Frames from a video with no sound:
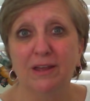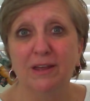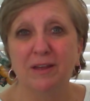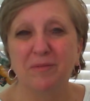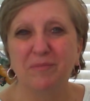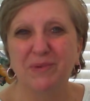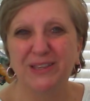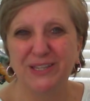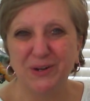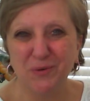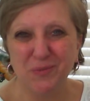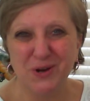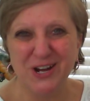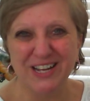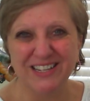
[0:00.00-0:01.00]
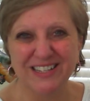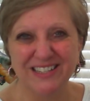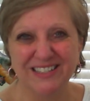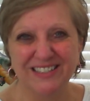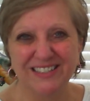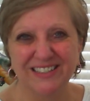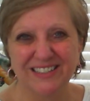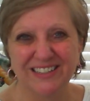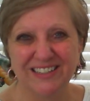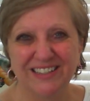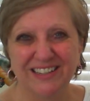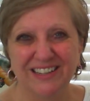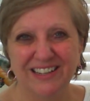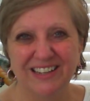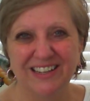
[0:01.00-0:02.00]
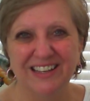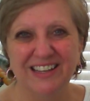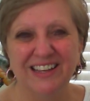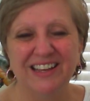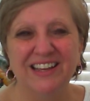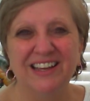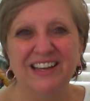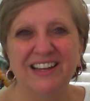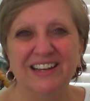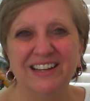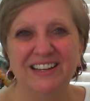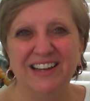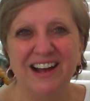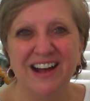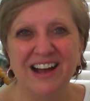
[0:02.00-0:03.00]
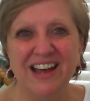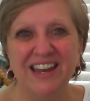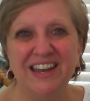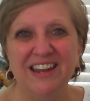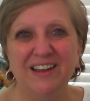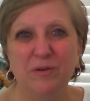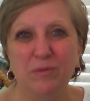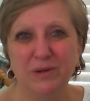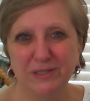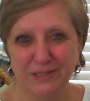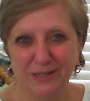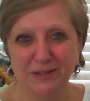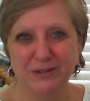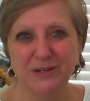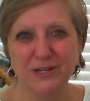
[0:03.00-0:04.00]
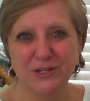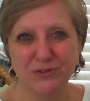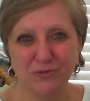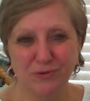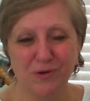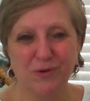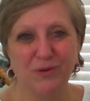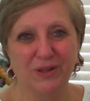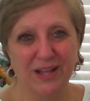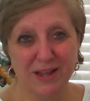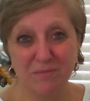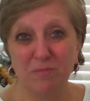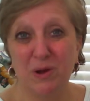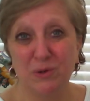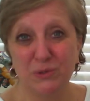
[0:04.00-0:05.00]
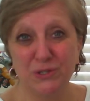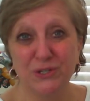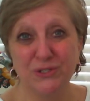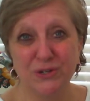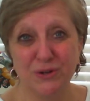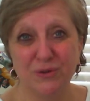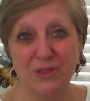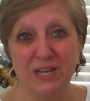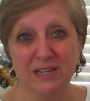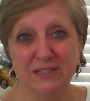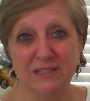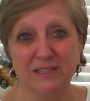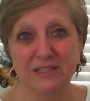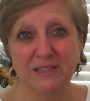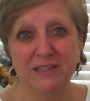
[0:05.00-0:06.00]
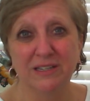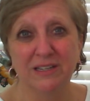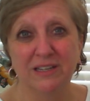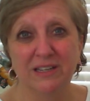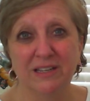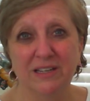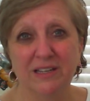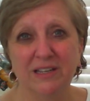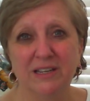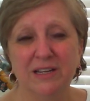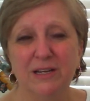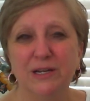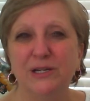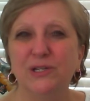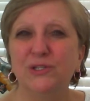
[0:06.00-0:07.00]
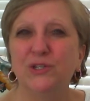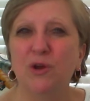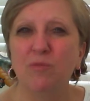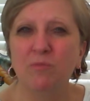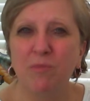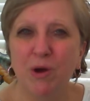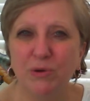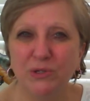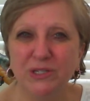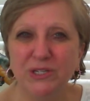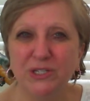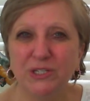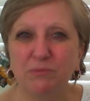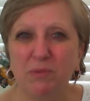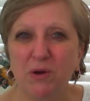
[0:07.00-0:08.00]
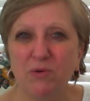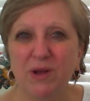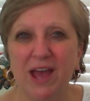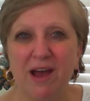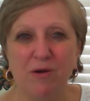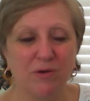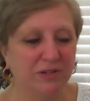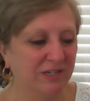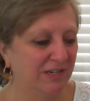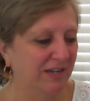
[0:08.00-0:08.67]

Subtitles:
but there was. God was in control, and Moses knew this. So Moses spoke out,